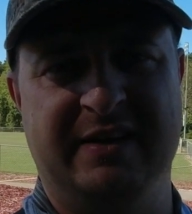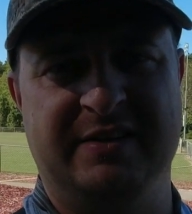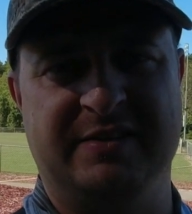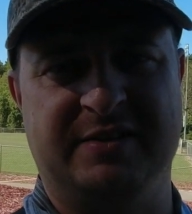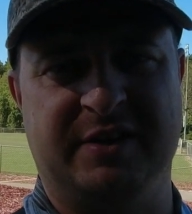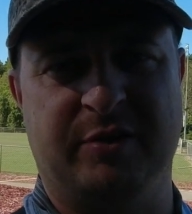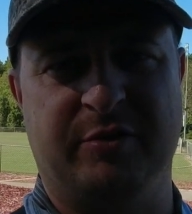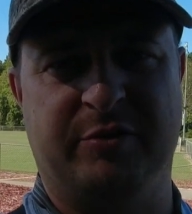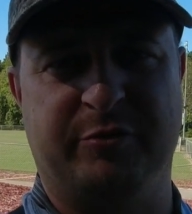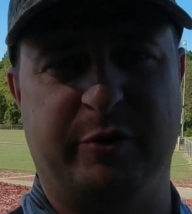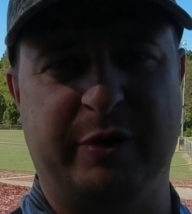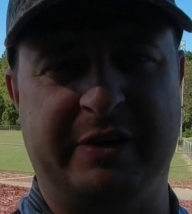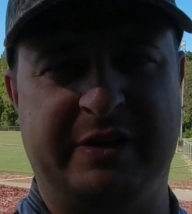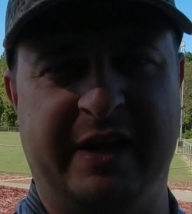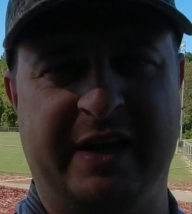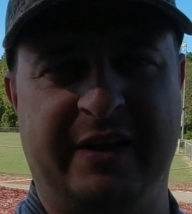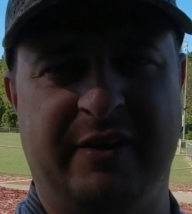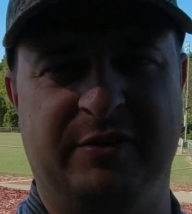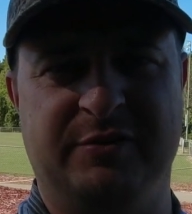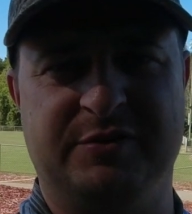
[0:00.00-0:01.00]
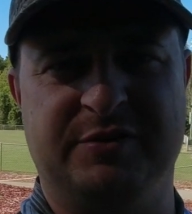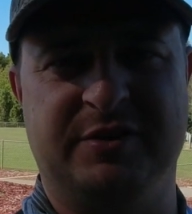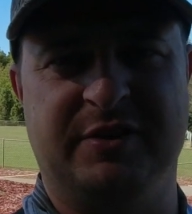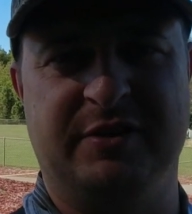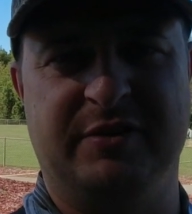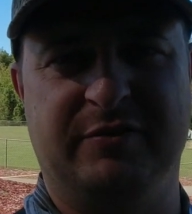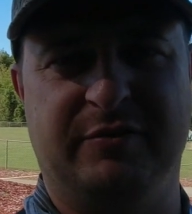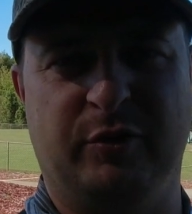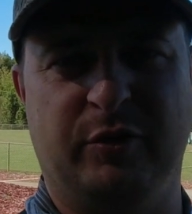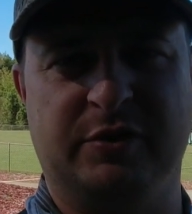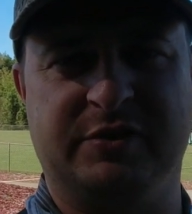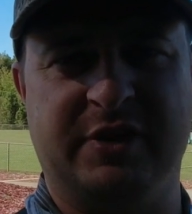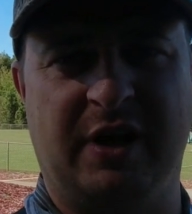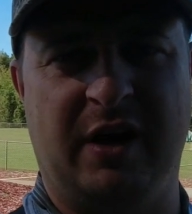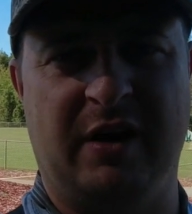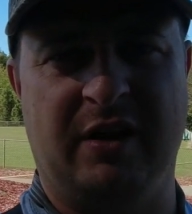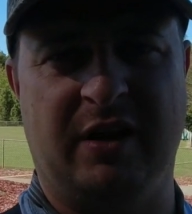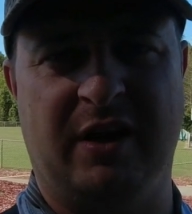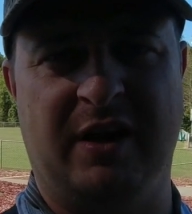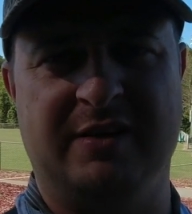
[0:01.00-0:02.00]
So three towns full of
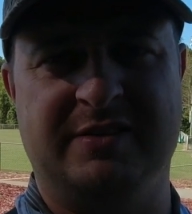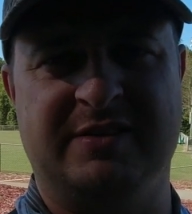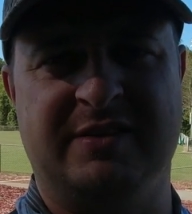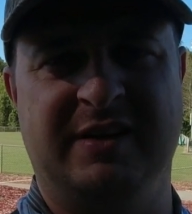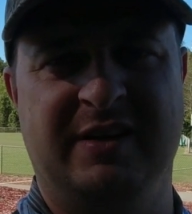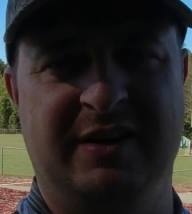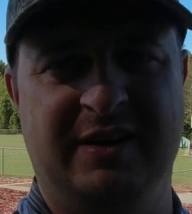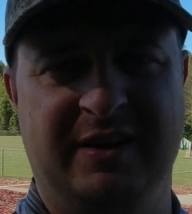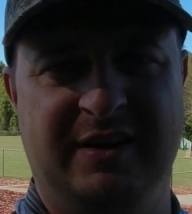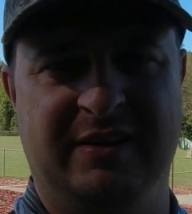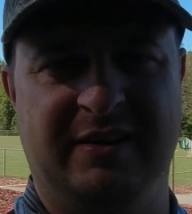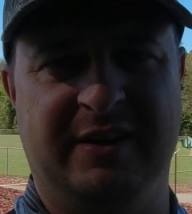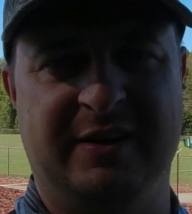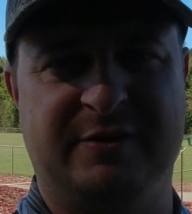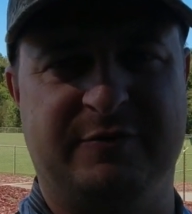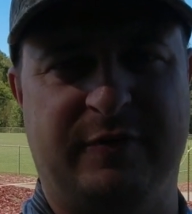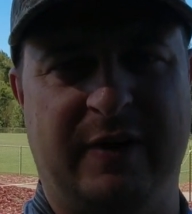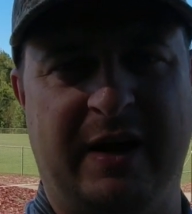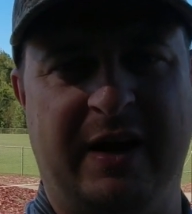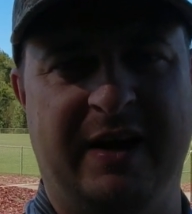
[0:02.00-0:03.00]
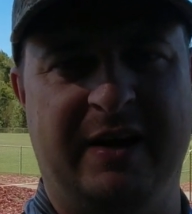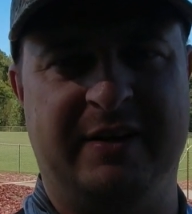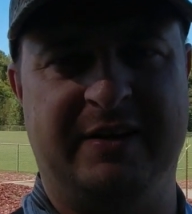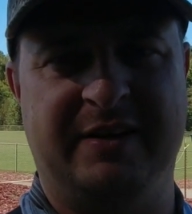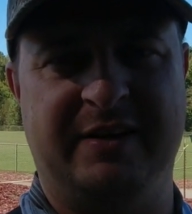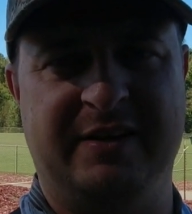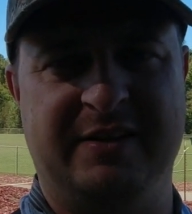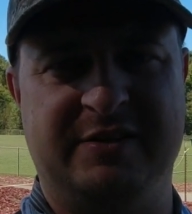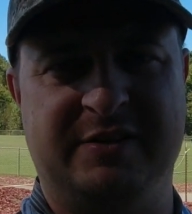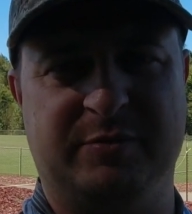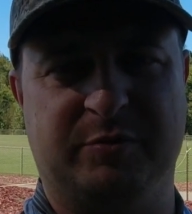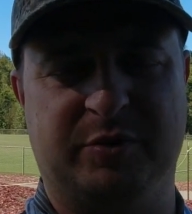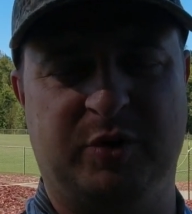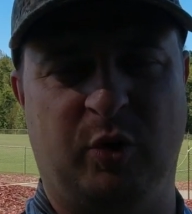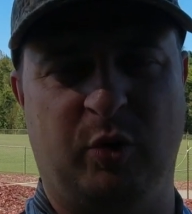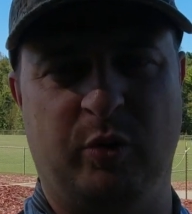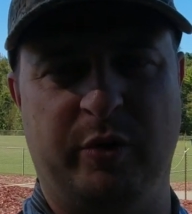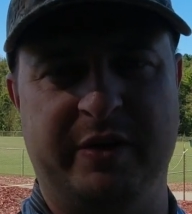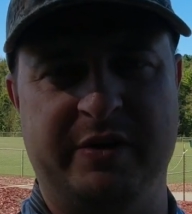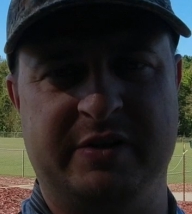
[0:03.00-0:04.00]
tot lots. Let's find some
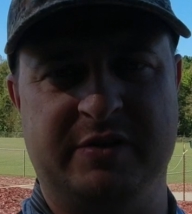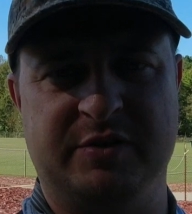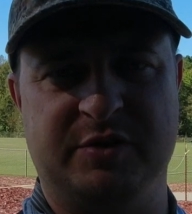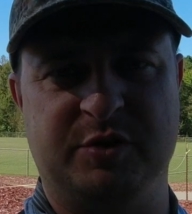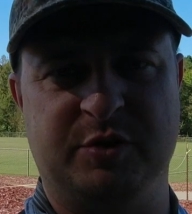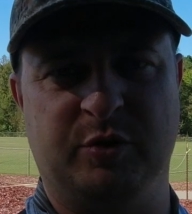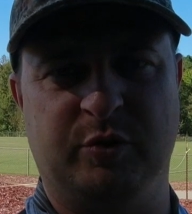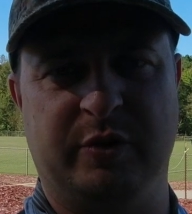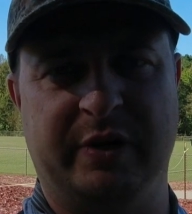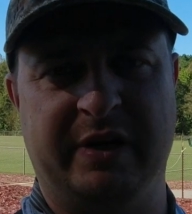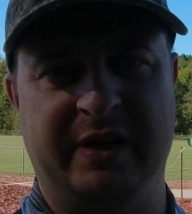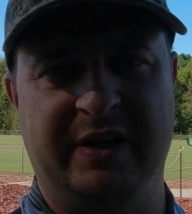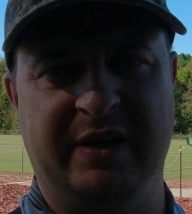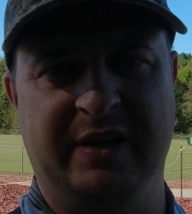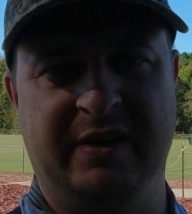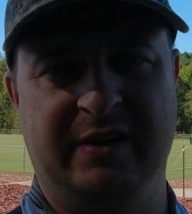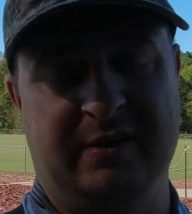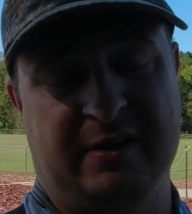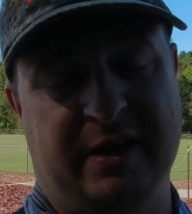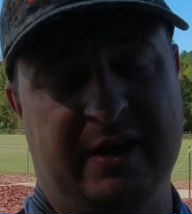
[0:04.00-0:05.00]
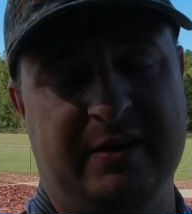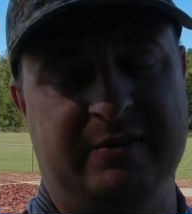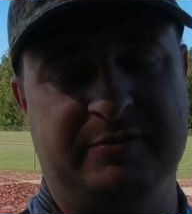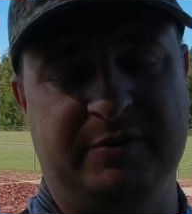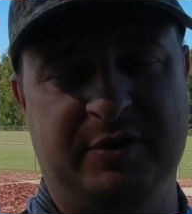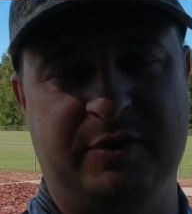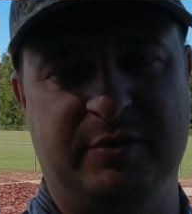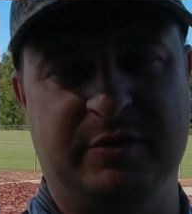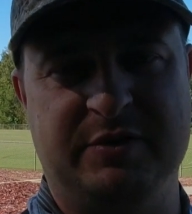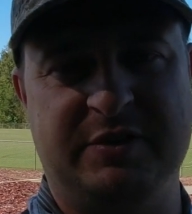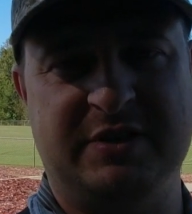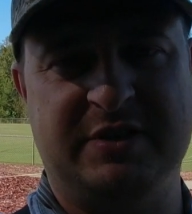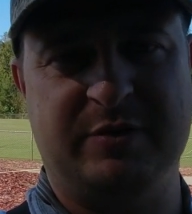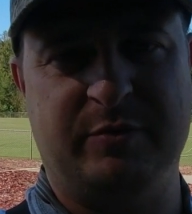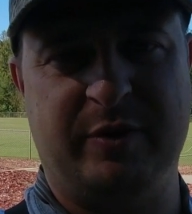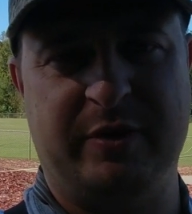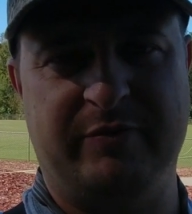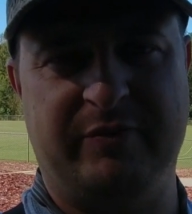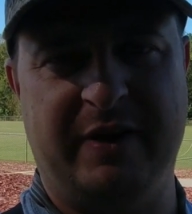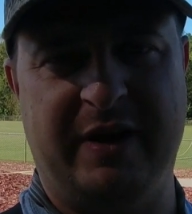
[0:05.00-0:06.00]
coins and jewelry and let's just see
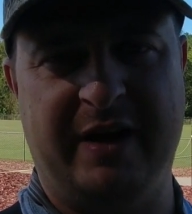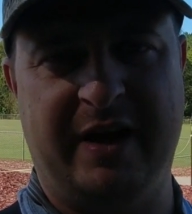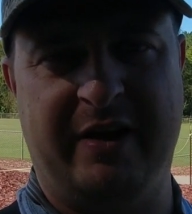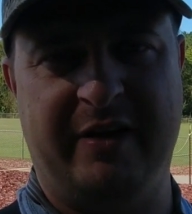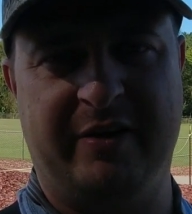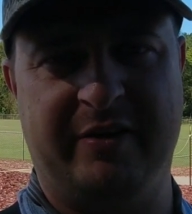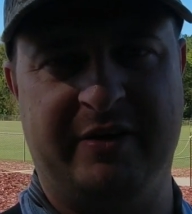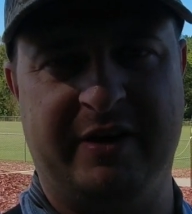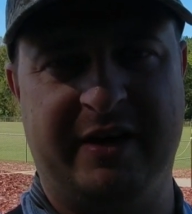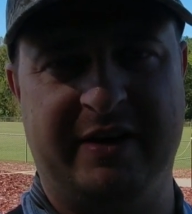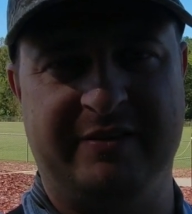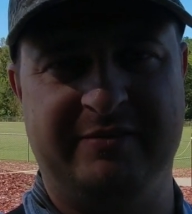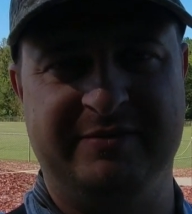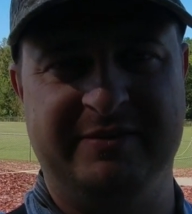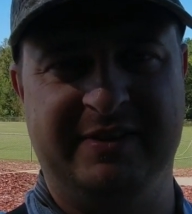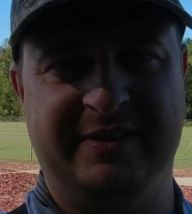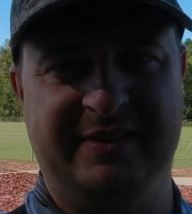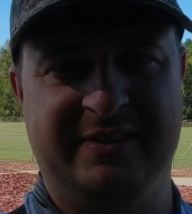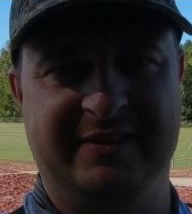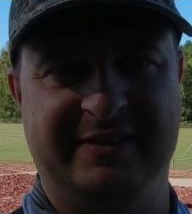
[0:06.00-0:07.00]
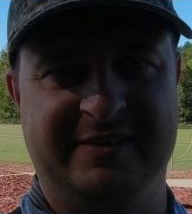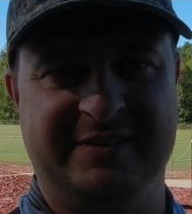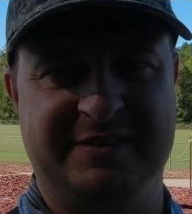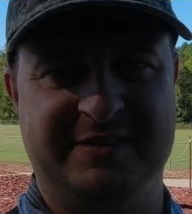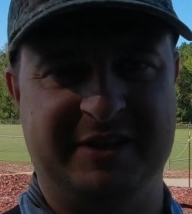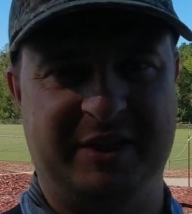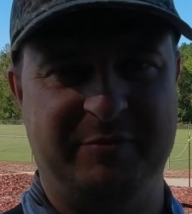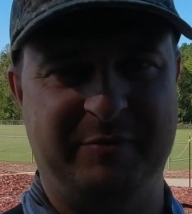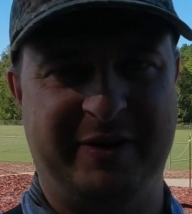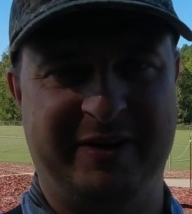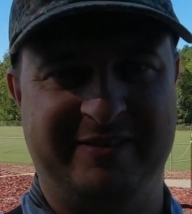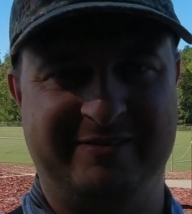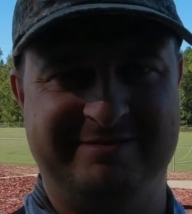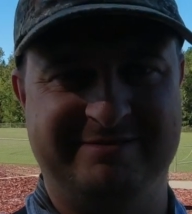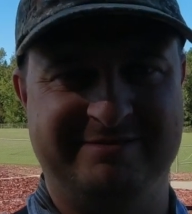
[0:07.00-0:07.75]
what we can find out here today. See you in a minute.